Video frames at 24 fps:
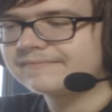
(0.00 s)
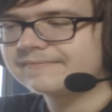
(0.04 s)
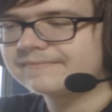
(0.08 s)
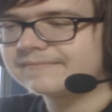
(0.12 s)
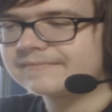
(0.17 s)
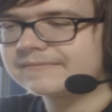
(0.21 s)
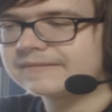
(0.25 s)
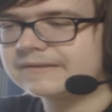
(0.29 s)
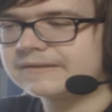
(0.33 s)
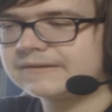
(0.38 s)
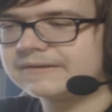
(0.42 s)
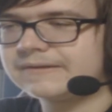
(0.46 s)

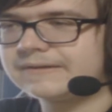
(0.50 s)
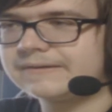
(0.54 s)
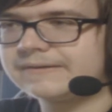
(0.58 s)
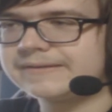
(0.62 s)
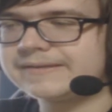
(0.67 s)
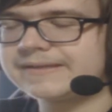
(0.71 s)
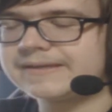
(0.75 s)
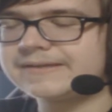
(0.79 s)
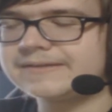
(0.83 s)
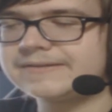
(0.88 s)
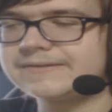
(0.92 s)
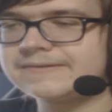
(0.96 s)
you know,
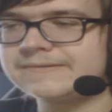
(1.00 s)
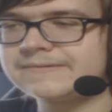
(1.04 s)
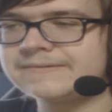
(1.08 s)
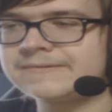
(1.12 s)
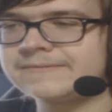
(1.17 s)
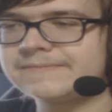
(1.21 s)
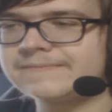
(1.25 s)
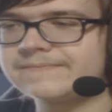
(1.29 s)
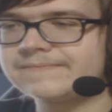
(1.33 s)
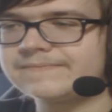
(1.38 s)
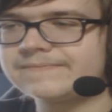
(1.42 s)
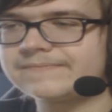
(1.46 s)
and then
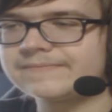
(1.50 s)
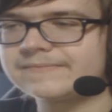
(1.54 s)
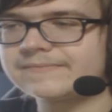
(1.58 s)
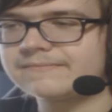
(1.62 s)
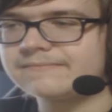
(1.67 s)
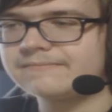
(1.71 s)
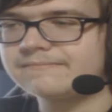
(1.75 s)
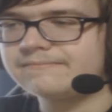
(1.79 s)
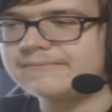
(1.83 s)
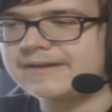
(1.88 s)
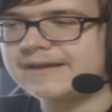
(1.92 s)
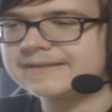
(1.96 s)
do
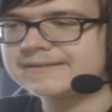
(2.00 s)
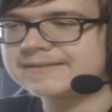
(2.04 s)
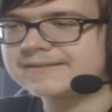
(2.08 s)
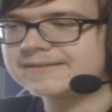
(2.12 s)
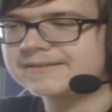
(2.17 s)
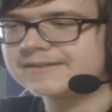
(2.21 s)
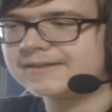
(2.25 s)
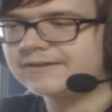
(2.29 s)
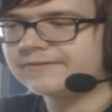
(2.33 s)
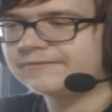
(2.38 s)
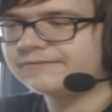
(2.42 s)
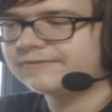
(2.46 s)
bad
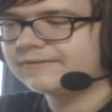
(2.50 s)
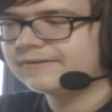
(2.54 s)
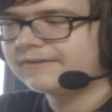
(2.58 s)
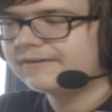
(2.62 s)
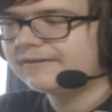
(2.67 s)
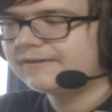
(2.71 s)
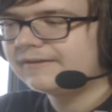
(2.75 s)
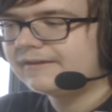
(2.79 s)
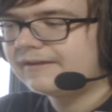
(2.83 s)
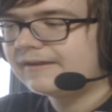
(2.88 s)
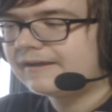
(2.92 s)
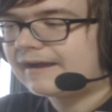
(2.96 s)
stuff.
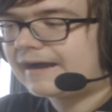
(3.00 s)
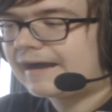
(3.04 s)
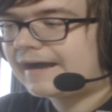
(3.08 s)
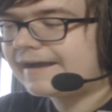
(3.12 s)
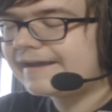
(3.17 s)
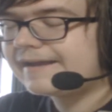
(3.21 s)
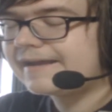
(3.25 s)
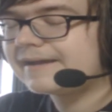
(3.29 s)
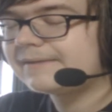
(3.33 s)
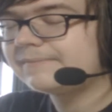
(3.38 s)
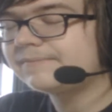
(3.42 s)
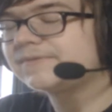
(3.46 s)

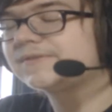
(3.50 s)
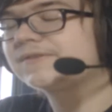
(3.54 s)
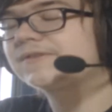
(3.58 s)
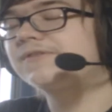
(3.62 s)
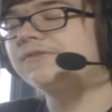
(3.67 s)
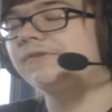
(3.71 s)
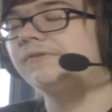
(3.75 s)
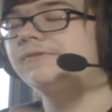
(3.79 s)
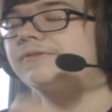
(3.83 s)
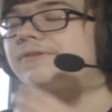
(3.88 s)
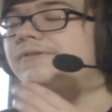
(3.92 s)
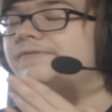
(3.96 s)
I am
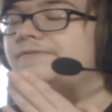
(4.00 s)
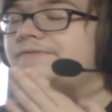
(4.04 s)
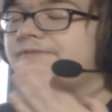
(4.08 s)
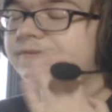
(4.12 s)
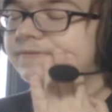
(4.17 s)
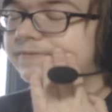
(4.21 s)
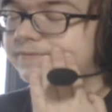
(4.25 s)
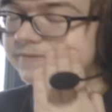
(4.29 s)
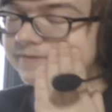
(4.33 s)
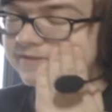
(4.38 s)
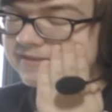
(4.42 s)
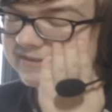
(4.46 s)
so
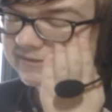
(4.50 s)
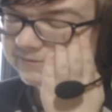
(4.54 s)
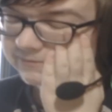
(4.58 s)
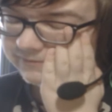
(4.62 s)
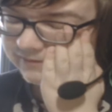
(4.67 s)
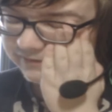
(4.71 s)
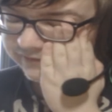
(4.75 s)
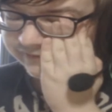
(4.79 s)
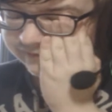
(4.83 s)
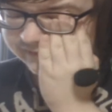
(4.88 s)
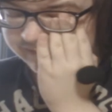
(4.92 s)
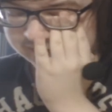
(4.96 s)
confused
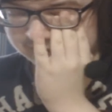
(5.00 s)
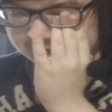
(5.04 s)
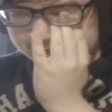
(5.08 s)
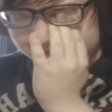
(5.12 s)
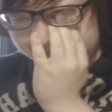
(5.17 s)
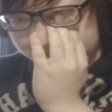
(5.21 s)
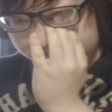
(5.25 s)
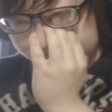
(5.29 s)
with the